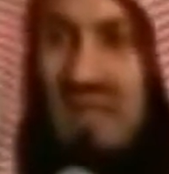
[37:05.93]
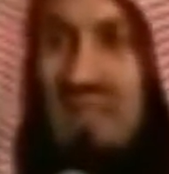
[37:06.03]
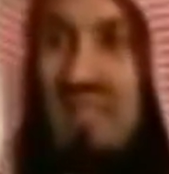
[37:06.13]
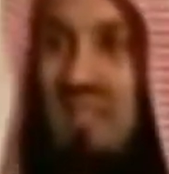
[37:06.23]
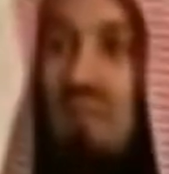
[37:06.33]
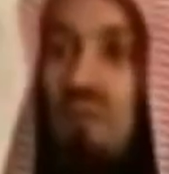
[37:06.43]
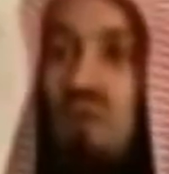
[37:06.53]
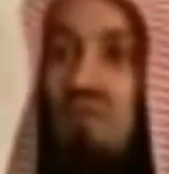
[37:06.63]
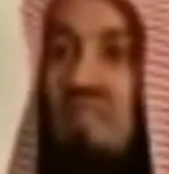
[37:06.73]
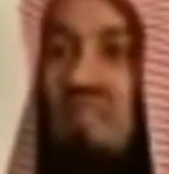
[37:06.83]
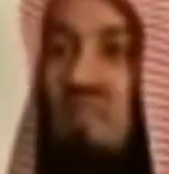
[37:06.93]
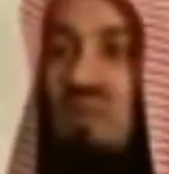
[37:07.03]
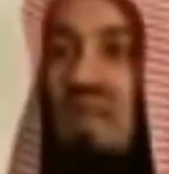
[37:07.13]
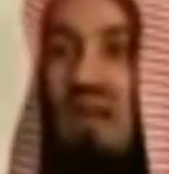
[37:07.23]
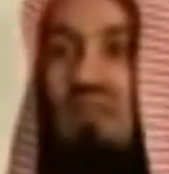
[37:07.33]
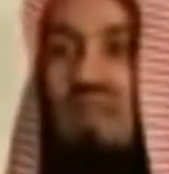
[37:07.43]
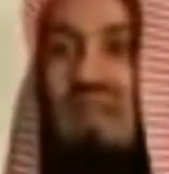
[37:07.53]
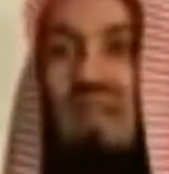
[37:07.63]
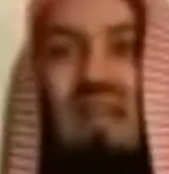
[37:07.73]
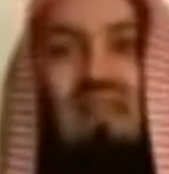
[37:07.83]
and then removed it without Allah